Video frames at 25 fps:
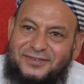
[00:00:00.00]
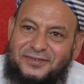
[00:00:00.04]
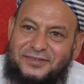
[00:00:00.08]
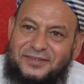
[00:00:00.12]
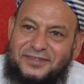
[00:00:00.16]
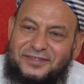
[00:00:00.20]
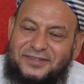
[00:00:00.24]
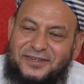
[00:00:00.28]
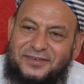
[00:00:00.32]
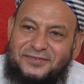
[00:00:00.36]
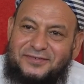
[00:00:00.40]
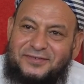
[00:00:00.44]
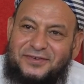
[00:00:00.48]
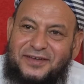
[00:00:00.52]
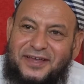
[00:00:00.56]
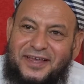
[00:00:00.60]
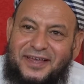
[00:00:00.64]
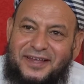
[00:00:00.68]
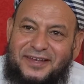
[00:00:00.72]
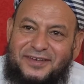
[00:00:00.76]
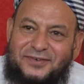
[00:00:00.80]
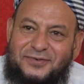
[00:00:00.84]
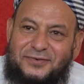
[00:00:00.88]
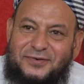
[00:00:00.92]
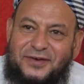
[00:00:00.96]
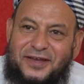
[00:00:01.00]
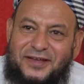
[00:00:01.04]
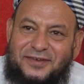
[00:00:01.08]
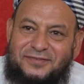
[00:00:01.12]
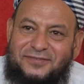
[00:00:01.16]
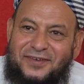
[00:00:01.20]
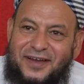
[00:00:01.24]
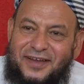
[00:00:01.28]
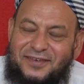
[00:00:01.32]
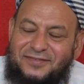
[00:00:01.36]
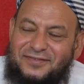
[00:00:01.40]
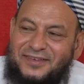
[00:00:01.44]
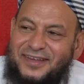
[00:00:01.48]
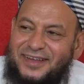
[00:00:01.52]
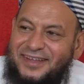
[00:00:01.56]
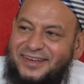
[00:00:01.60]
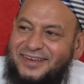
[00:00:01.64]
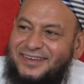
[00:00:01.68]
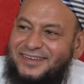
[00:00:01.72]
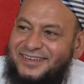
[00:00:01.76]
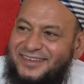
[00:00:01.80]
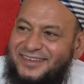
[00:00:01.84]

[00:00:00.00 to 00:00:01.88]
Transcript: So just have to add 2859.